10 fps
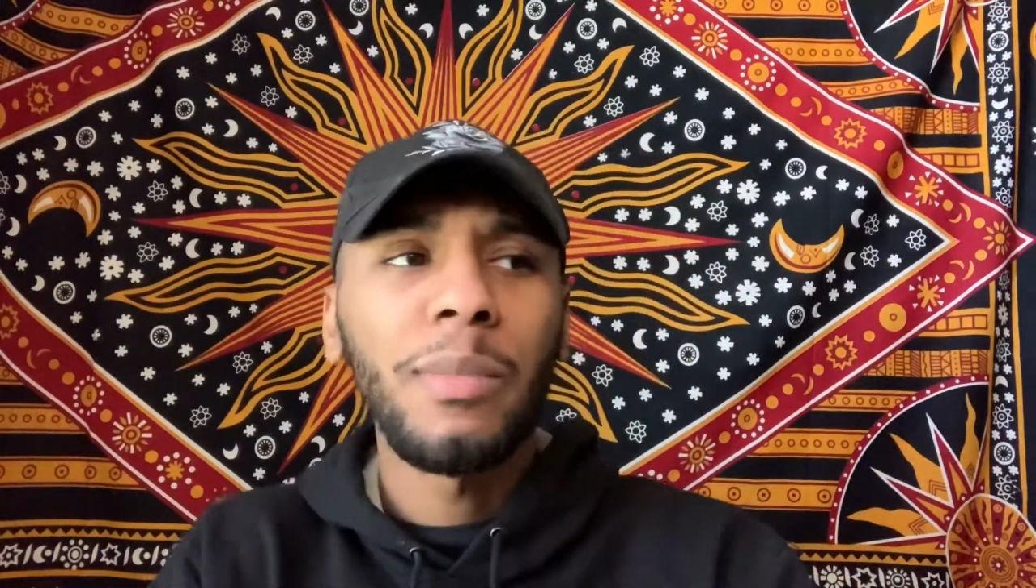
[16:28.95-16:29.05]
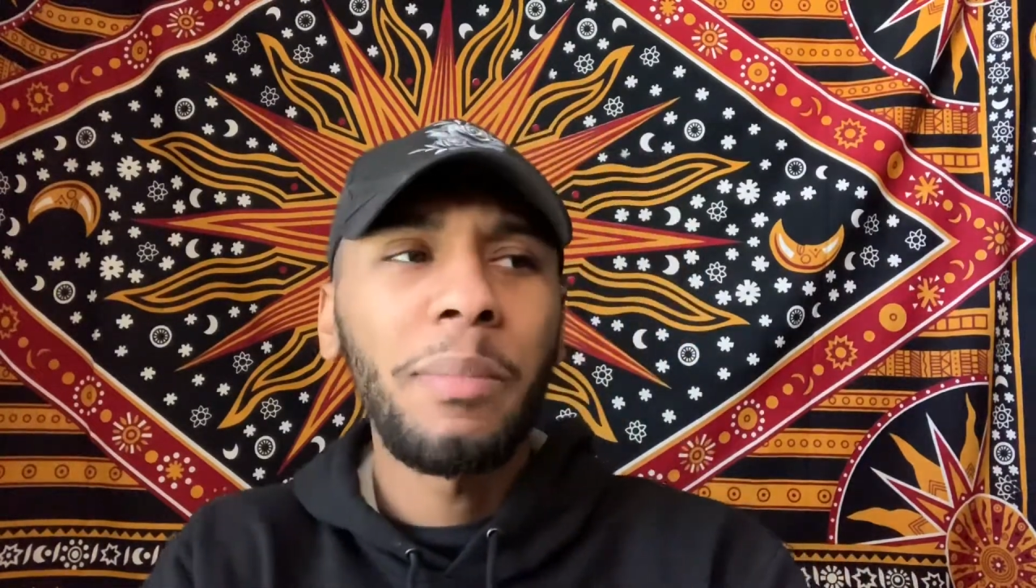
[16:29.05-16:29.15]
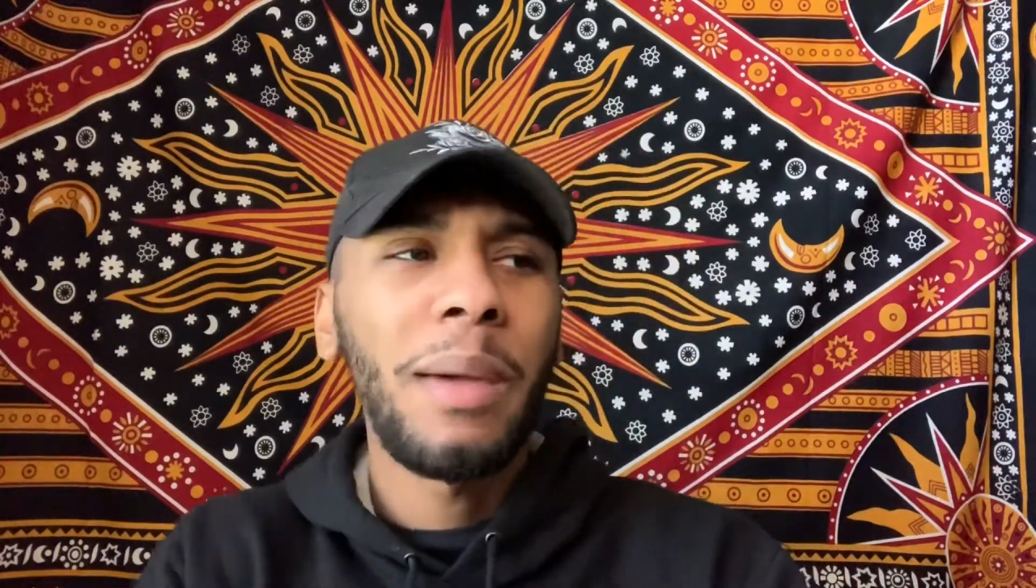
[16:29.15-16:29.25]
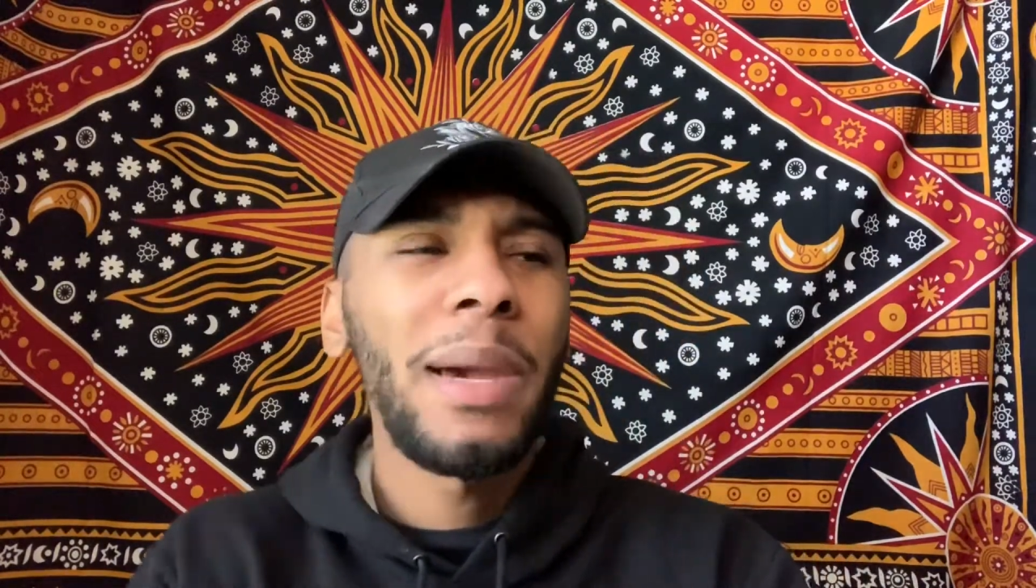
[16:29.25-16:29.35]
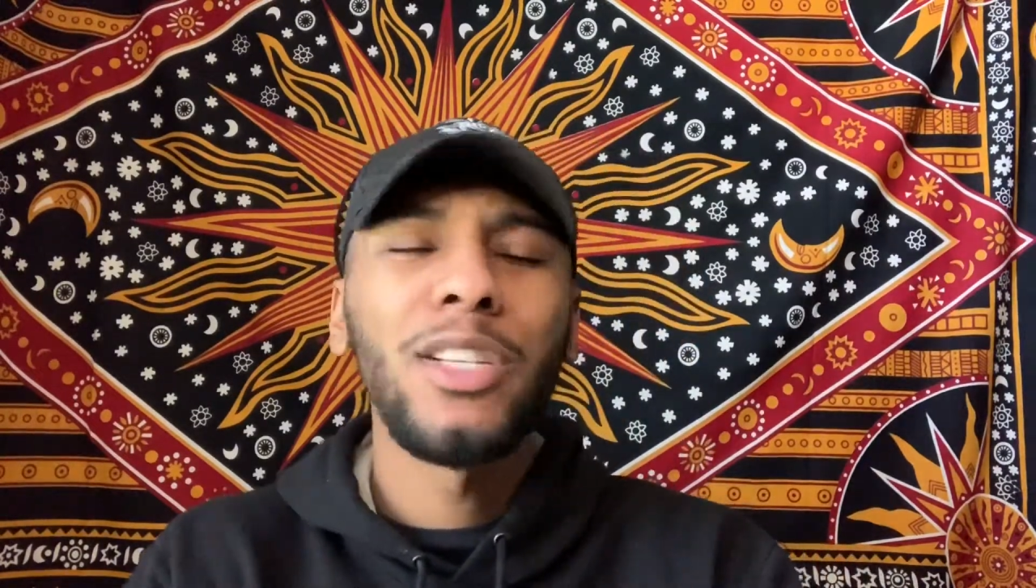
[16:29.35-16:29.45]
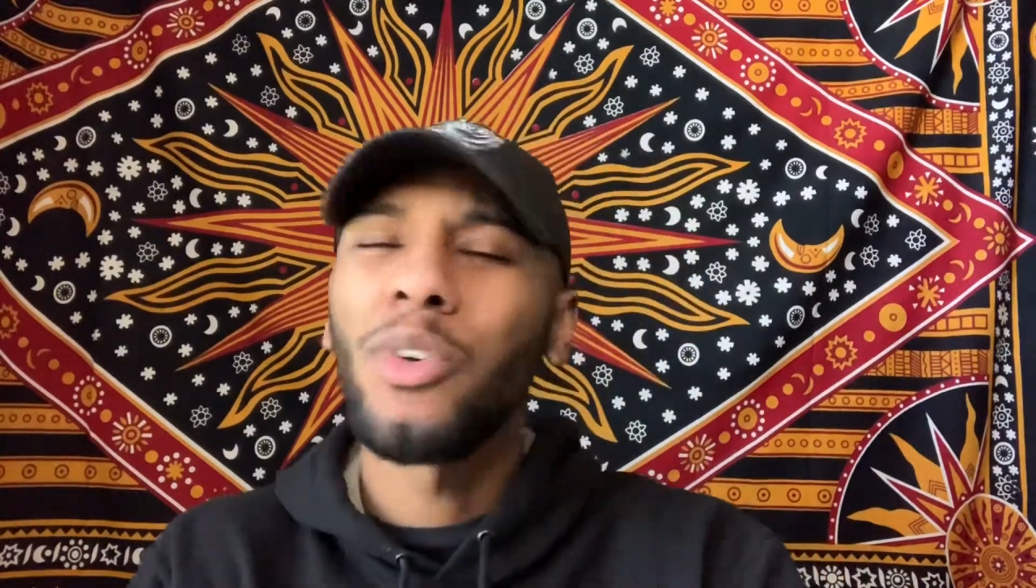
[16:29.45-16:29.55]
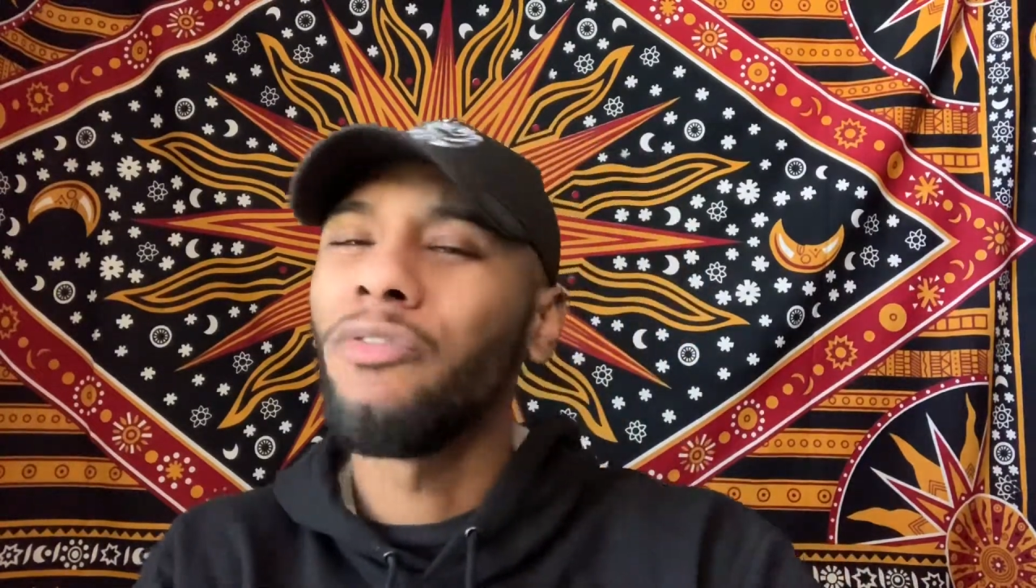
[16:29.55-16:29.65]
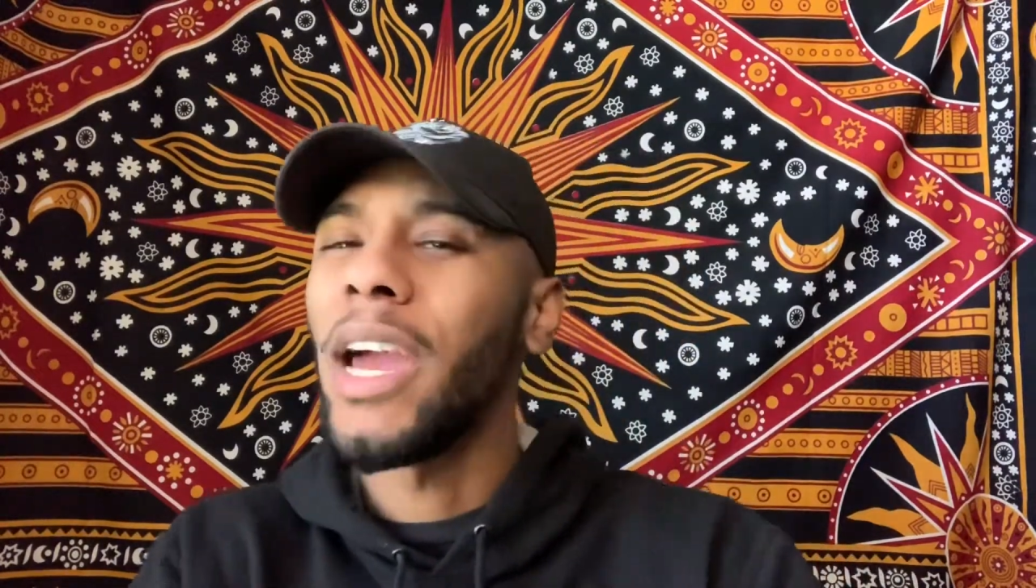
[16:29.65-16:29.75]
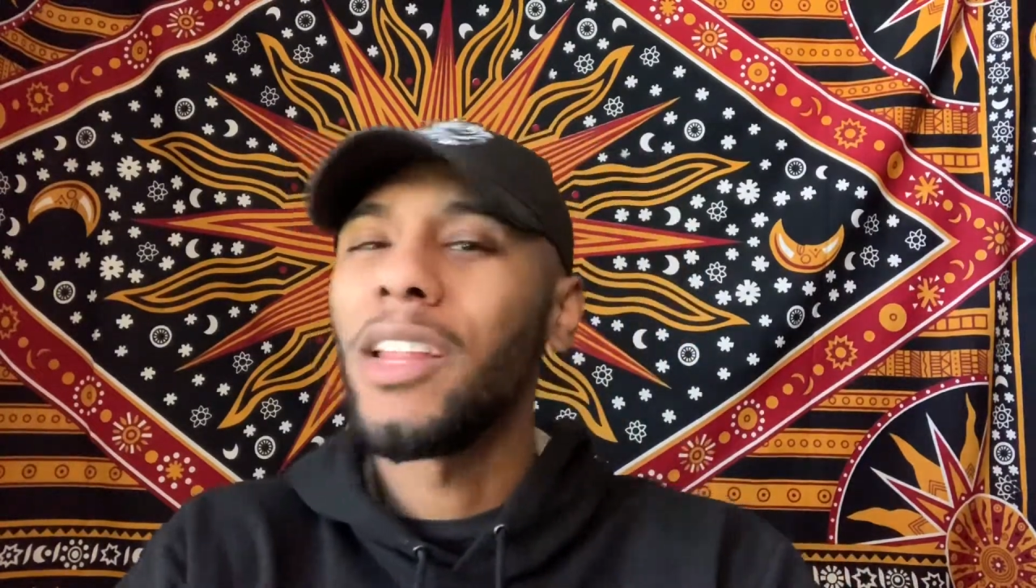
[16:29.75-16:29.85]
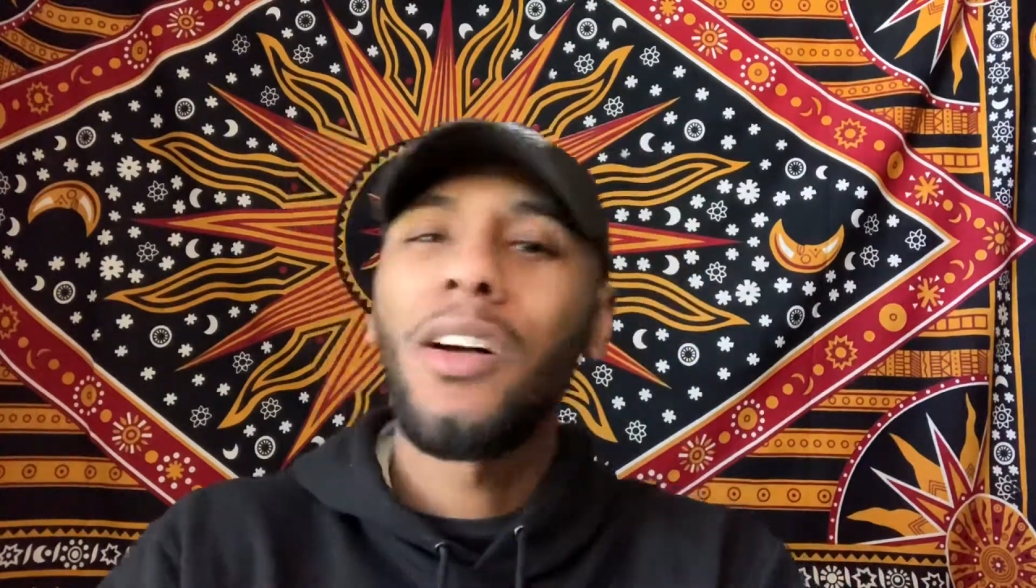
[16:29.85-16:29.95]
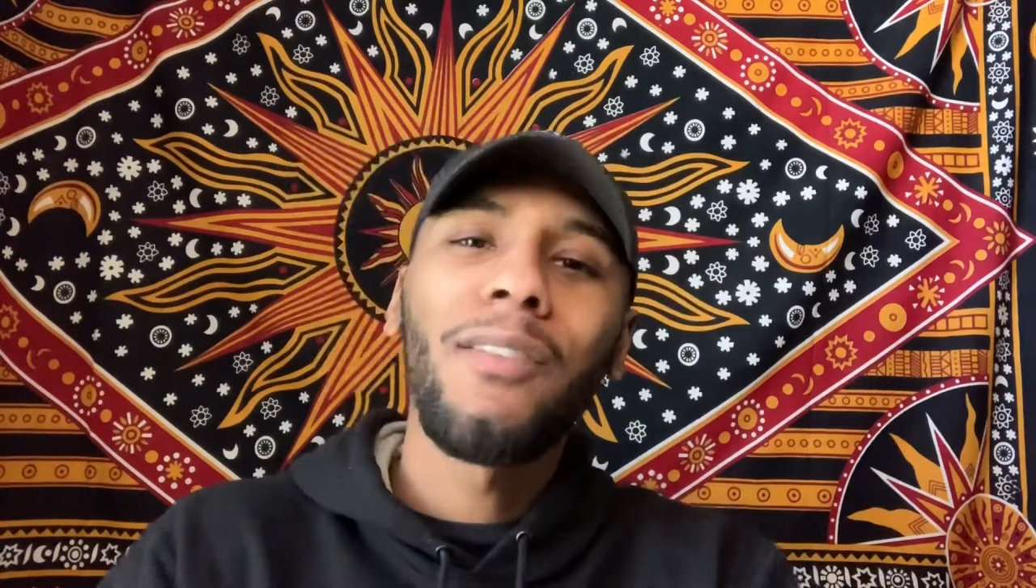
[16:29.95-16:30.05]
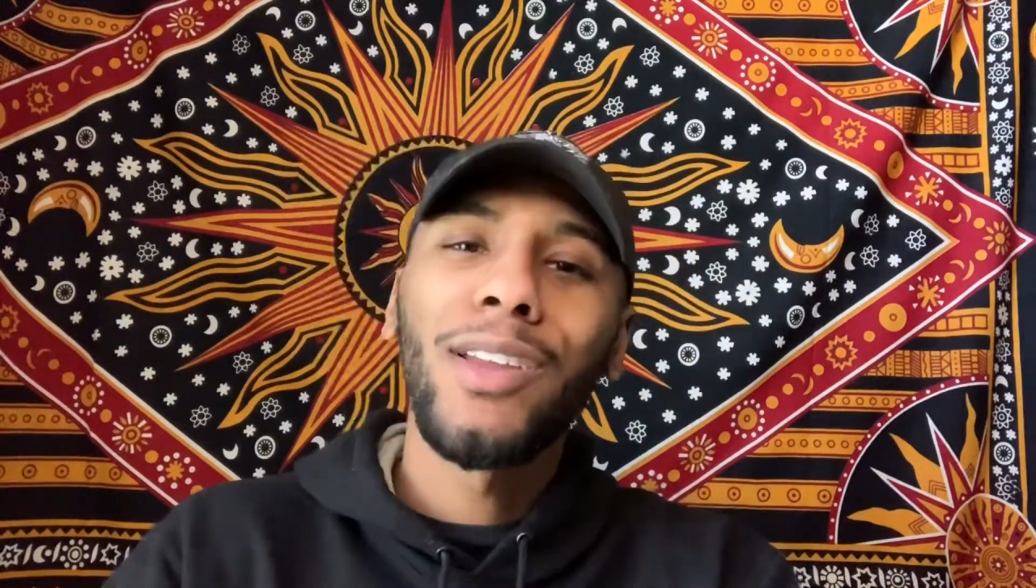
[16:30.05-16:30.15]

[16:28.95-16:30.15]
Maybe I might do a ride-along